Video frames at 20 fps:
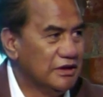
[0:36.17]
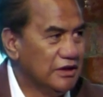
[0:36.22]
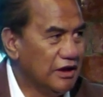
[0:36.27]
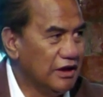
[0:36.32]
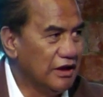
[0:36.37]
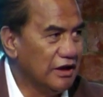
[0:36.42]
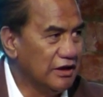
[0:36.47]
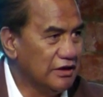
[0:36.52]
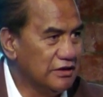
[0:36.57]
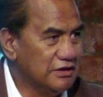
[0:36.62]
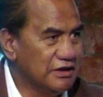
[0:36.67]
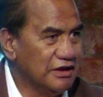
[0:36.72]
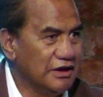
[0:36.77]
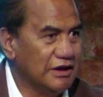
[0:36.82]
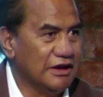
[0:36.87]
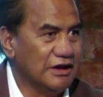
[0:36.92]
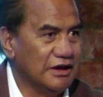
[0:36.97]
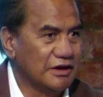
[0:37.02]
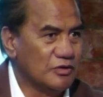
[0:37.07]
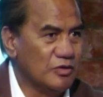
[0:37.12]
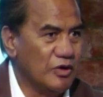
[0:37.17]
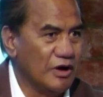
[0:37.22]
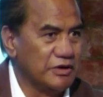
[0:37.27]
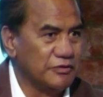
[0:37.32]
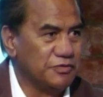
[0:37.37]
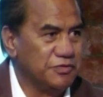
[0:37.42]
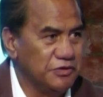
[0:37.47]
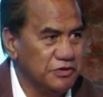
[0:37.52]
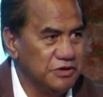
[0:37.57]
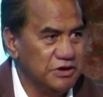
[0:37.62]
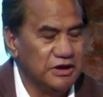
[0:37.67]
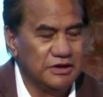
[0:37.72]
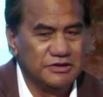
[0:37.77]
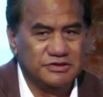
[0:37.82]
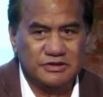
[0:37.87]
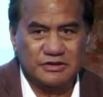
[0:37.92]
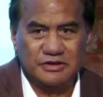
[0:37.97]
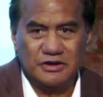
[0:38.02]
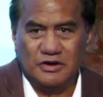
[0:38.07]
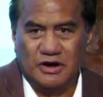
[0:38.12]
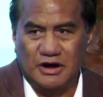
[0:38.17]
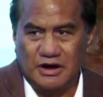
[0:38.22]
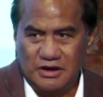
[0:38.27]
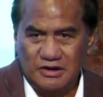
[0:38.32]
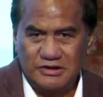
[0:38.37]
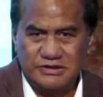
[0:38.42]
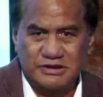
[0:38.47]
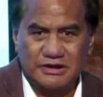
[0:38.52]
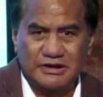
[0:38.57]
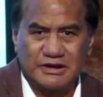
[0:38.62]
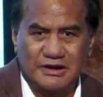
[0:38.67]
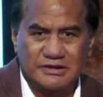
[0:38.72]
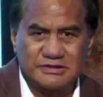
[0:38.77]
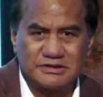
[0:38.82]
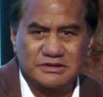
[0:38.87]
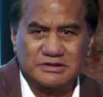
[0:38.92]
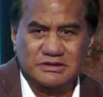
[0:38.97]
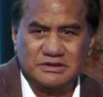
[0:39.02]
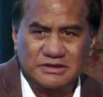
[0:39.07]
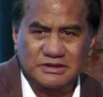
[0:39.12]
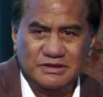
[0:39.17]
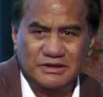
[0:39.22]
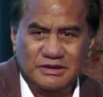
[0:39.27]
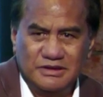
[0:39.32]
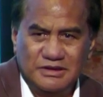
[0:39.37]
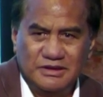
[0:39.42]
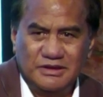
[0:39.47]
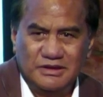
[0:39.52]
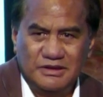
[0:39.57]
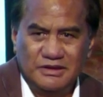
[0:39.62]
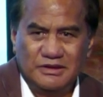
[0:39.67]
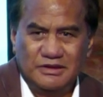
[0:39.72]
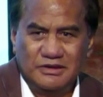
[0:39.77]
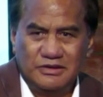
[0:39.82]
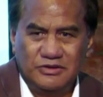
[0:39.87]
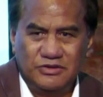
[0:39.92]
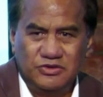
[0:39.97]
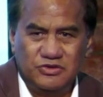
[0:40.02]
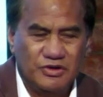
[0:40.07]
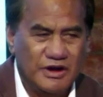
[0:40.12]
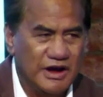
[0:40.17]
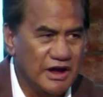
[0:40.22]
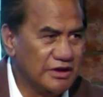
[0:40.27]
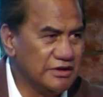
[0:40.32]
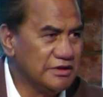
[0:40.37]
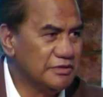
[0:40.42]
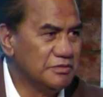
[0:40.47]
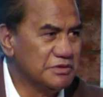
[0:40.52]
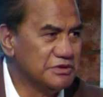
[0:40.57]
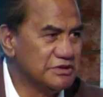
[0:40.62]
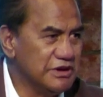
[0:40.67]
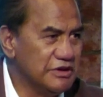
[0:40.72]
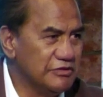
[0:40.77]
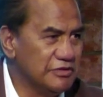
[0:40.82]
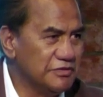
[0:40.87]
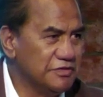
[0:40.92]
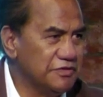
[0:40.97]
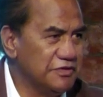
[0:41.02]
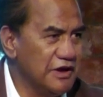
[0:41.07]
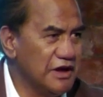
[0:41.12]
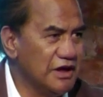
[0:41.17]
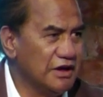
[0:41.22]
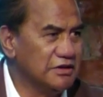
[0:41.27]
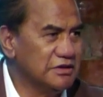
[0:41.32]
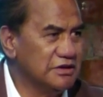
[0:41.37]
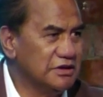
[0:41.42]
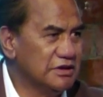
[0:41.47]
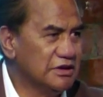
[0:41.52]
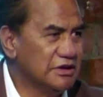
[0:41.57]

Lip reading: And quite a few years ago, I lost a cousin. He drowned and was never found.